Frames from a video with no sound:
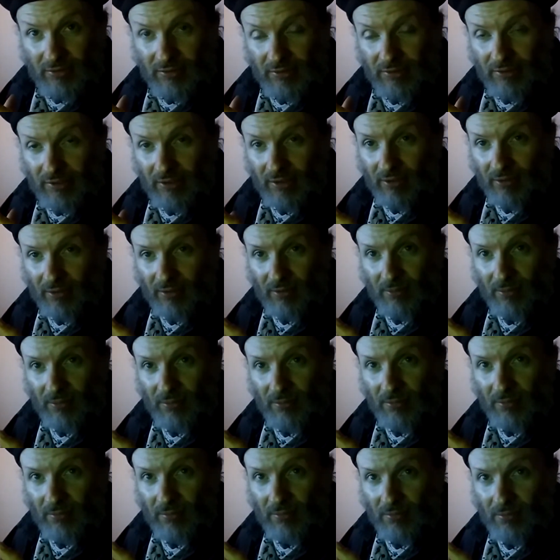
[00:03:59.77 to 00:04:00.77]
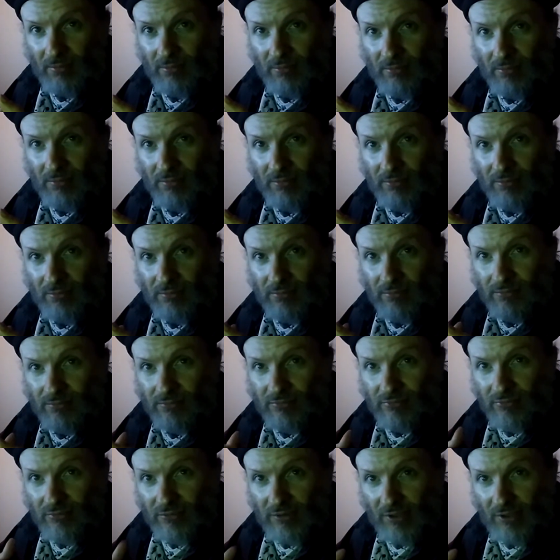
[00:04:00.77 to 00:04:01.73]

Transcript: blur,